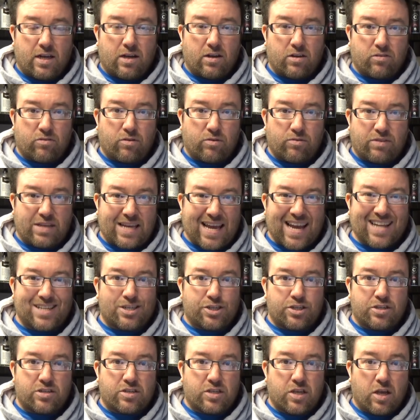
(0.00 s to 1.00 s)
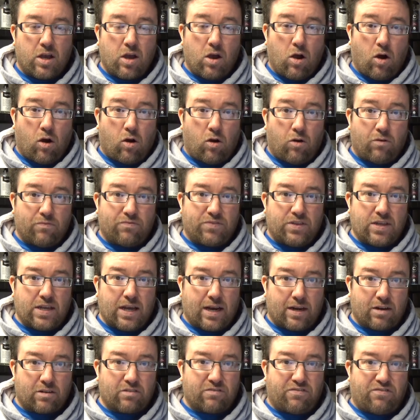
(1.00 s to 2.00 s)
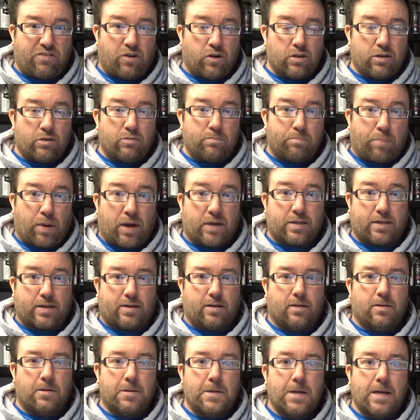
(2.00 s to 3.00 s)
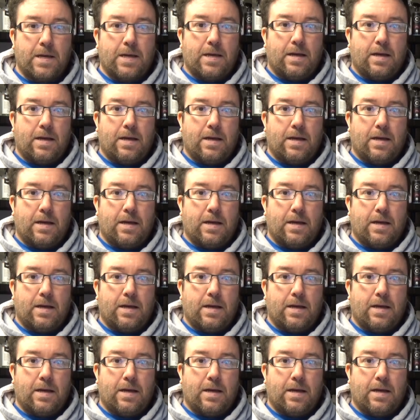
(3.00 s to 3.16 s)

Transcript: around the edges of the iron fallout particle,